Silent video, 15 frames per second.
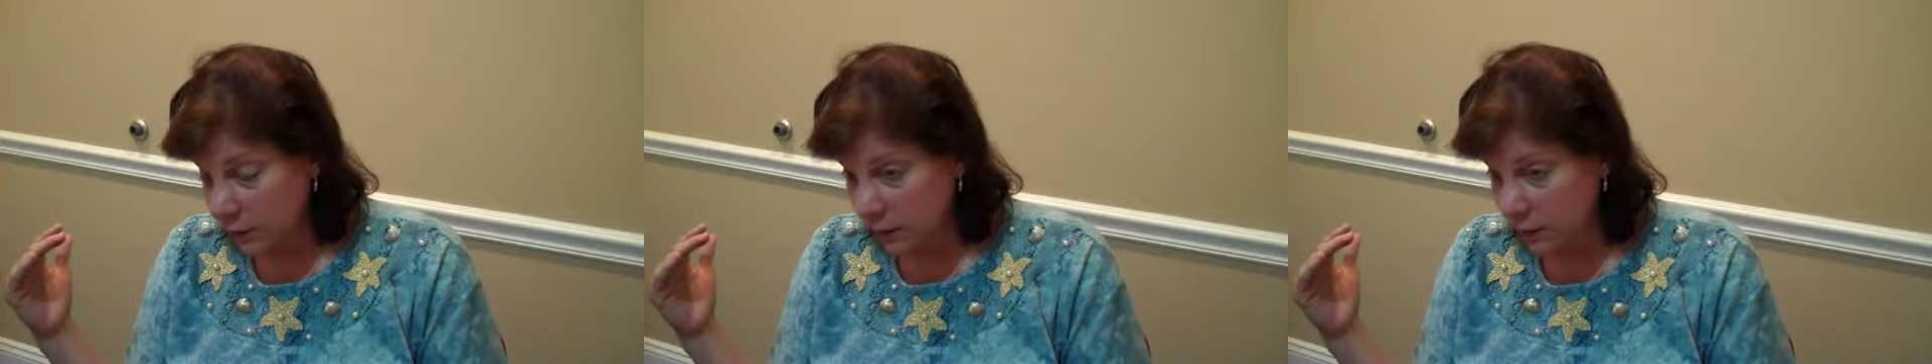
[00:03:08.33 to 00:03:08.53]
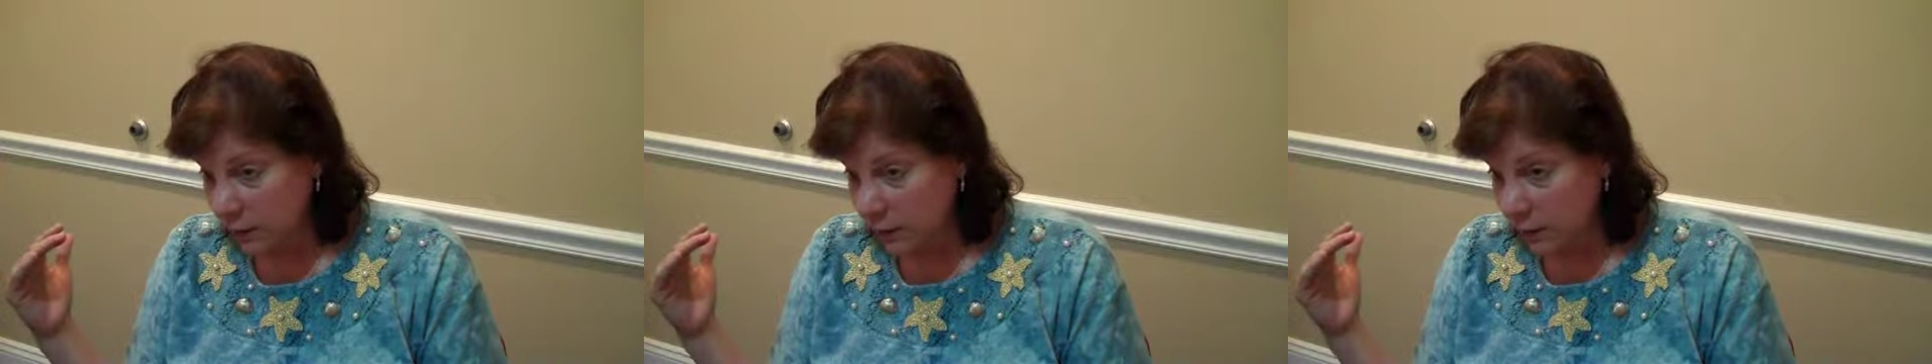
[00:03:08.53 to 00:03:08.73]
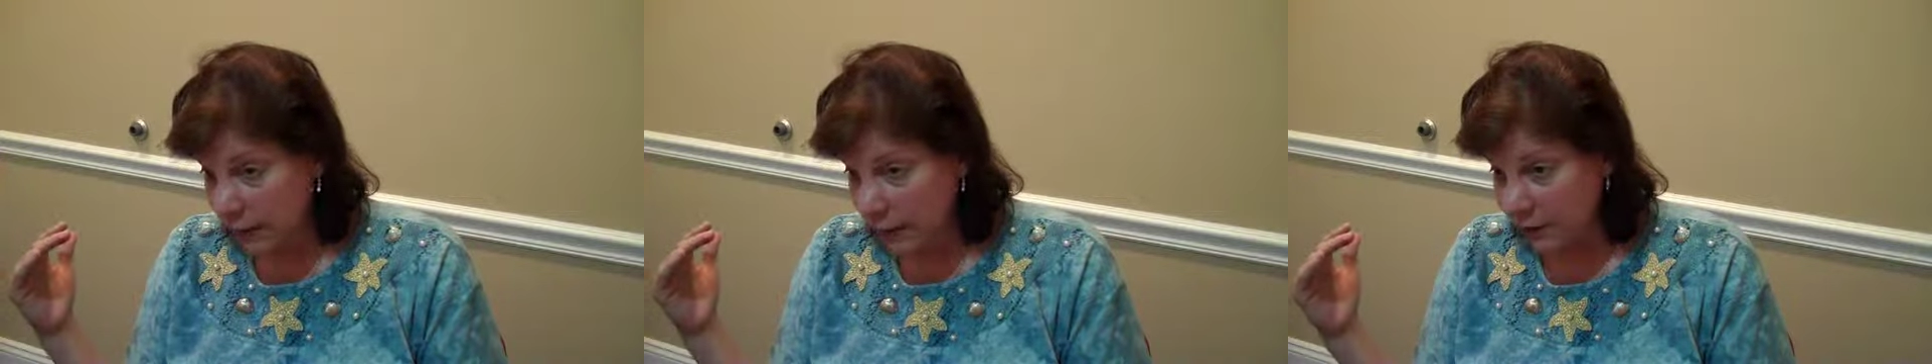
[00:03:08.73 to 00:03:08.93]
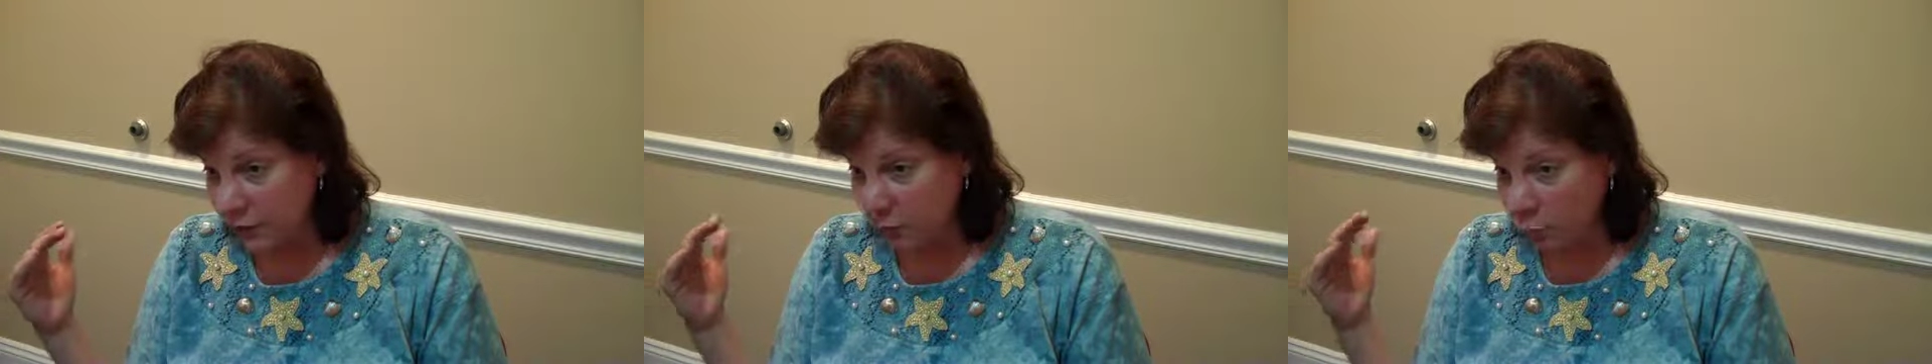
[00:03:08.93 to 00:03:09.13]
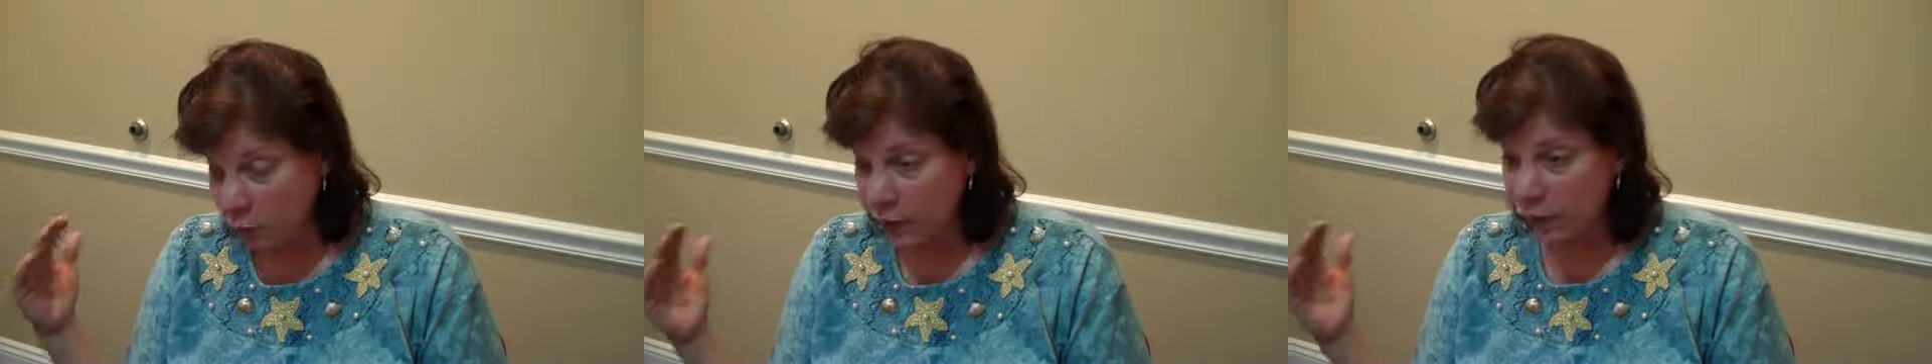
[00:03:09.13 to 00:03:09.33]
And
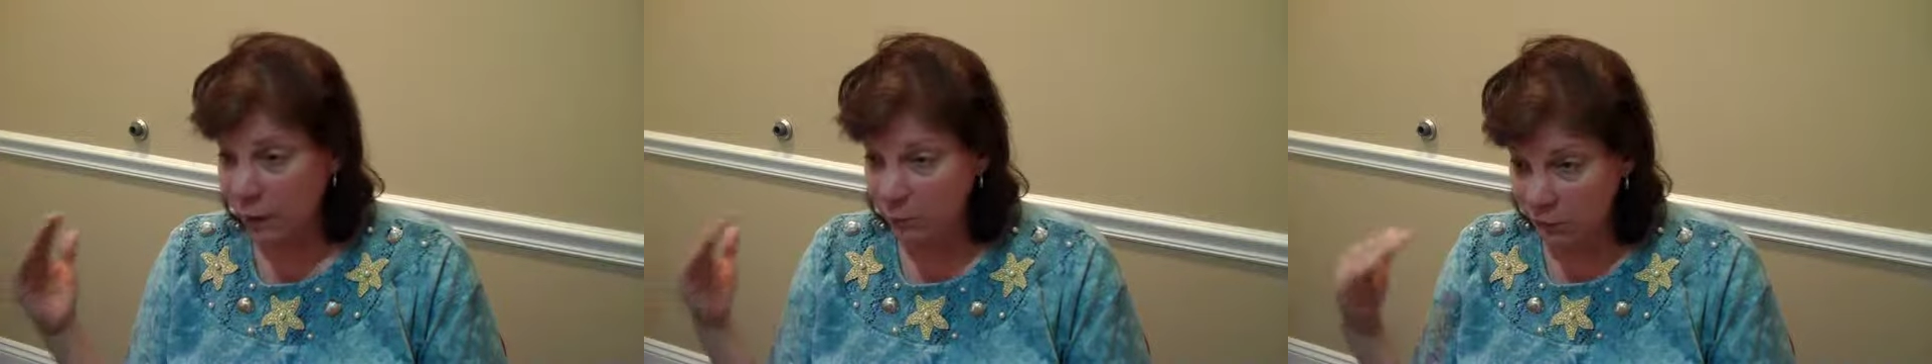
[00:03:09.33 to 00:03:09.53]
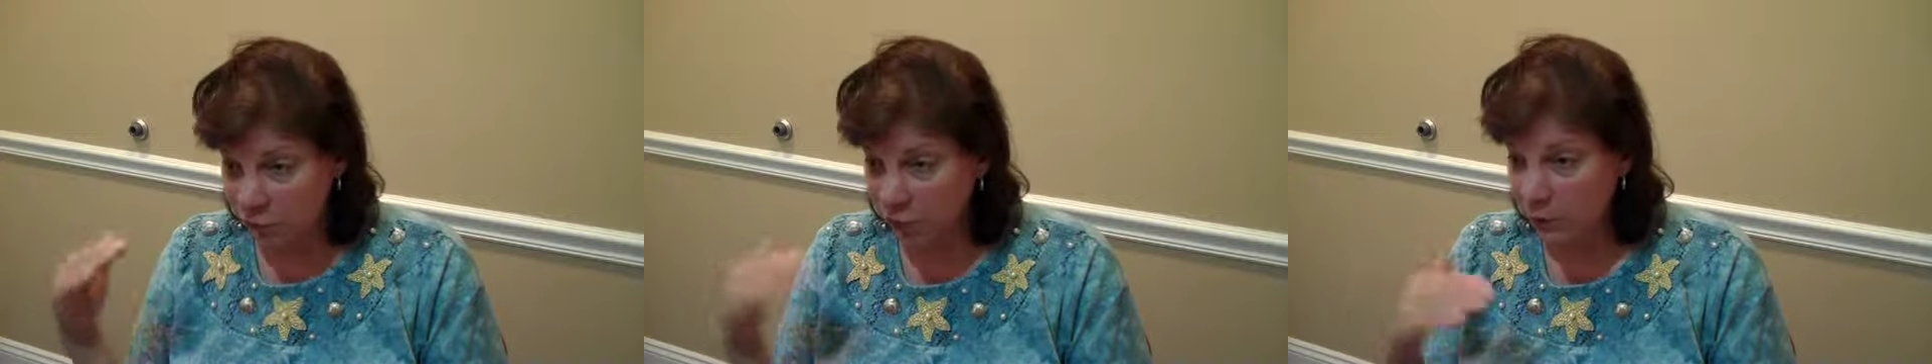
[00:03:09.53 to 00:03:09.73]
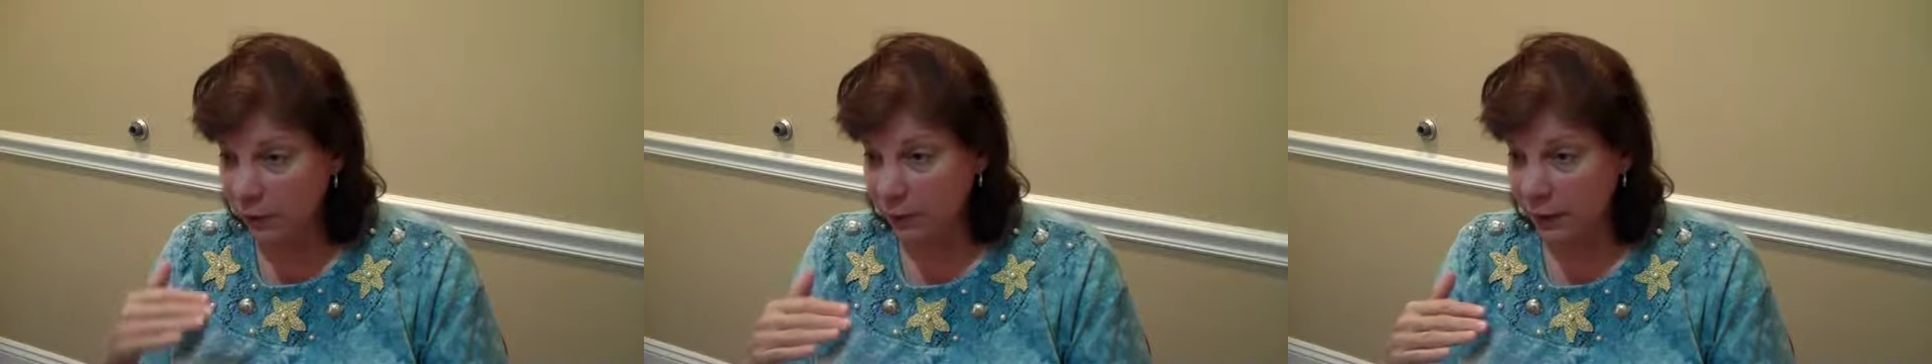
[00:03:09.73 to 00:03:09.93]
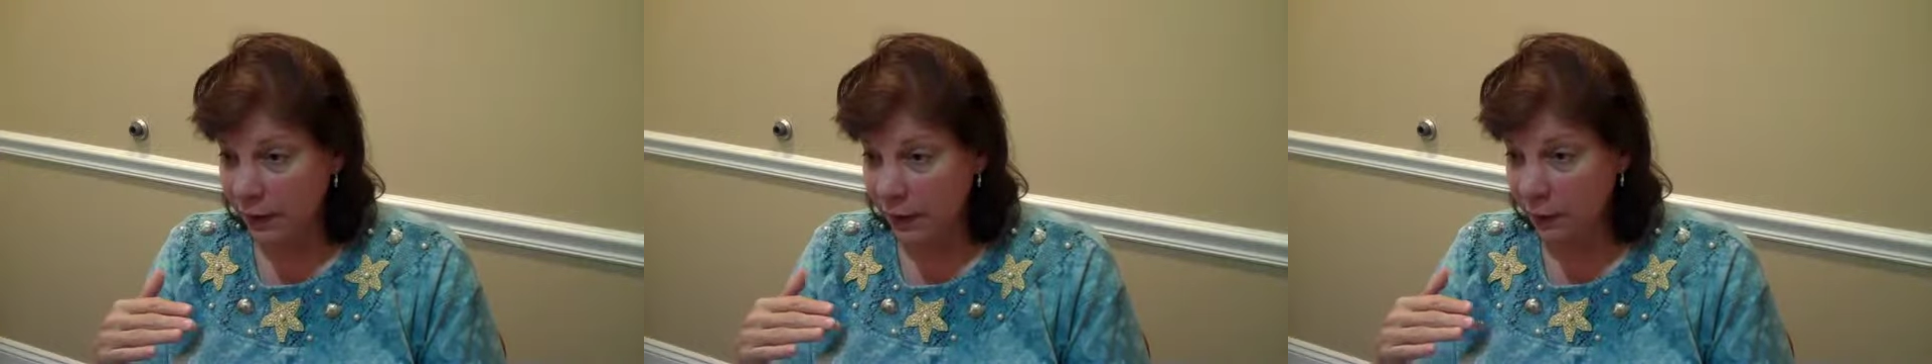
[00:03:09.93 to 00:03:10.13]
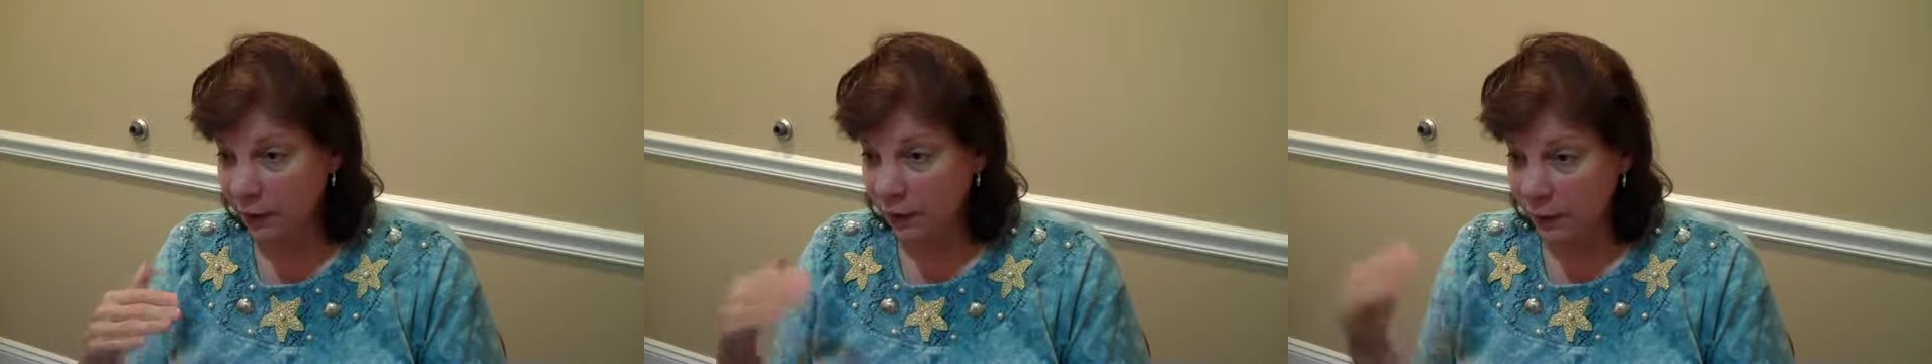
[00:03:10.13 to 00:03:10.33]
that's what I'm doing now,